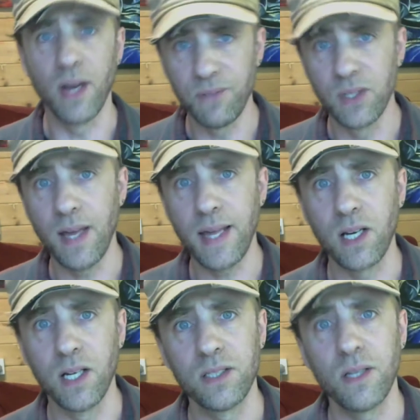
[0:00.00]
If you like that
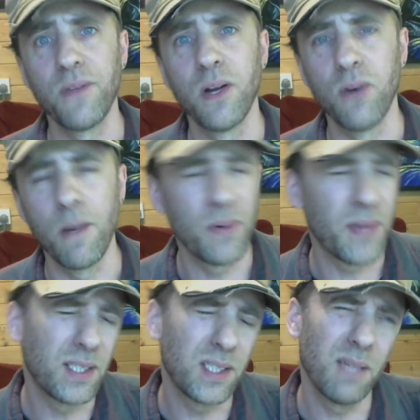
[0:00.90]
kind of stuff, they're all right, but
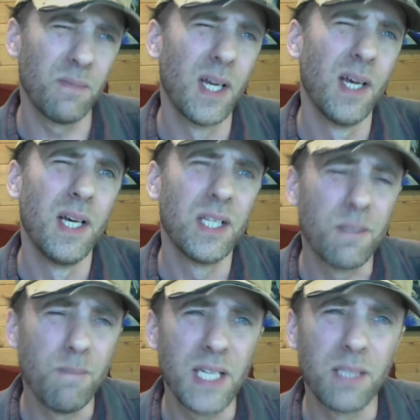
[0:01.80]
they seem to
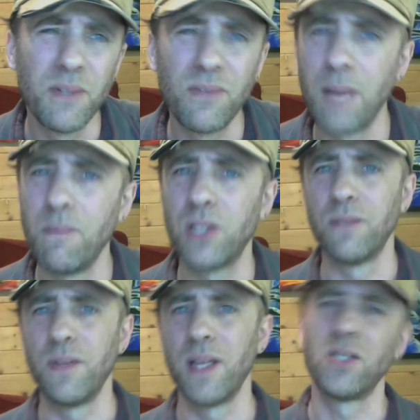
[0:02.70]
me to be very much
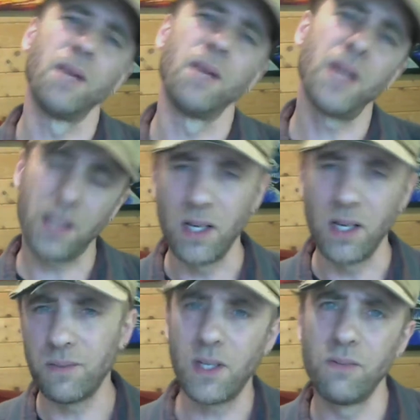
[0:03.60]
of their time. They're
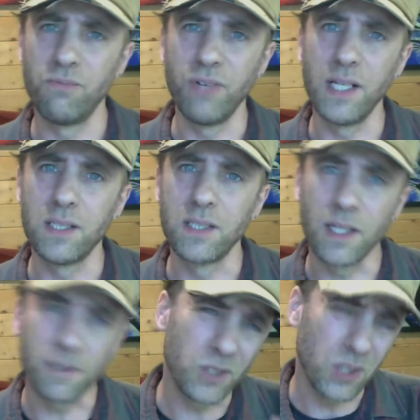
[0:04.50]
kind of
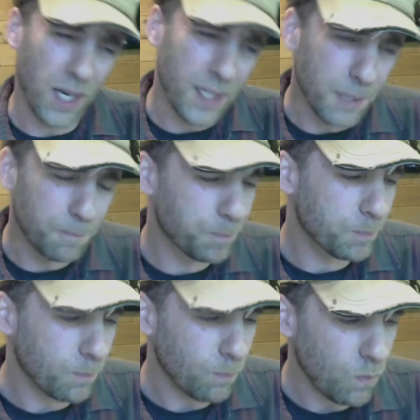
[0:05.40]
realistic, slightly,
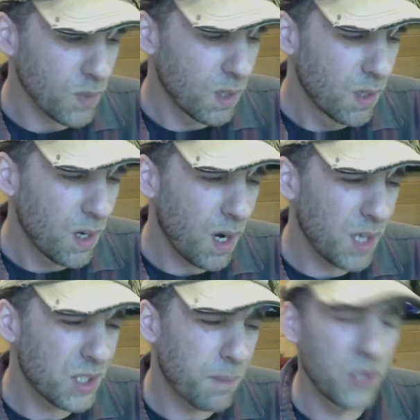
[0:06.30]
I
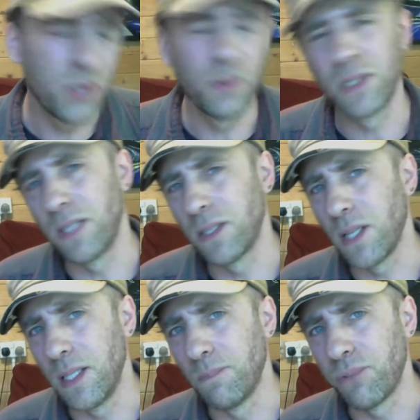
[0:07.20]
suppose you'd say
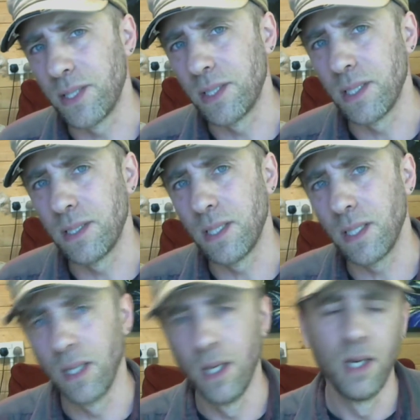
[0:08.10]
slightly
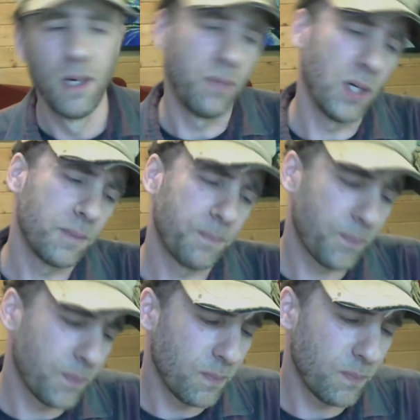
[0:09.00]
impressionistic, but
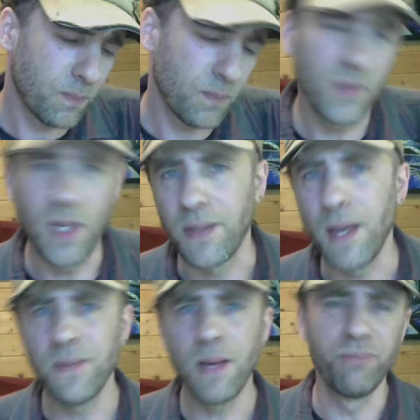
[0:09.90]
yeah,
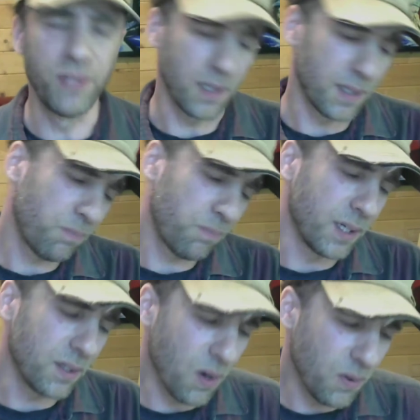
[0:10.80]
they're pretty good. They're pretty
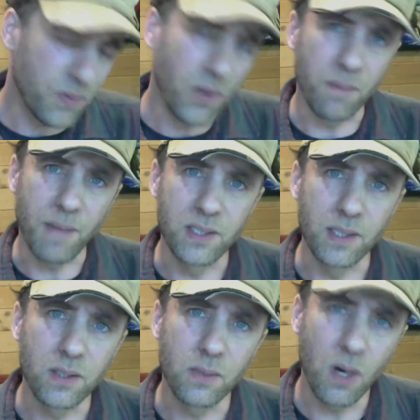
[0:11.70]
good. Not the best
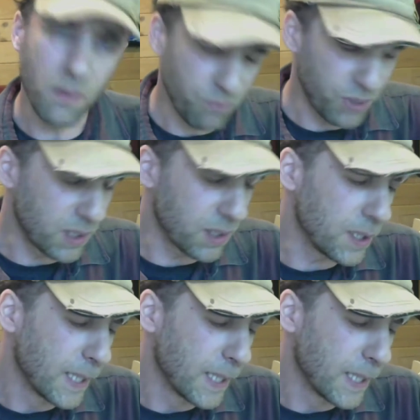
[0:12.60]
things in the world, but pretty good.